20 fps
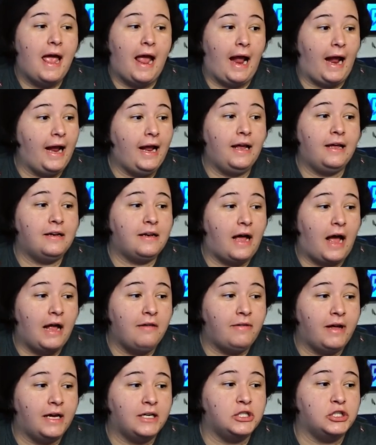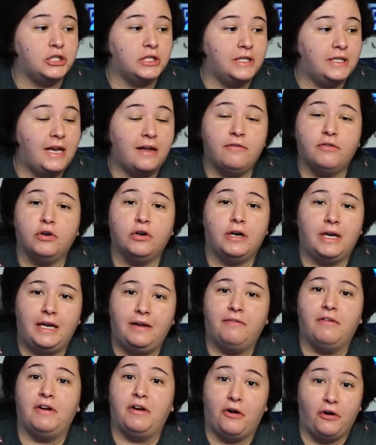and I've actually never
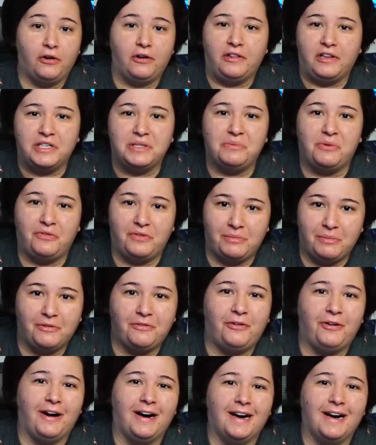even heard of this movie before.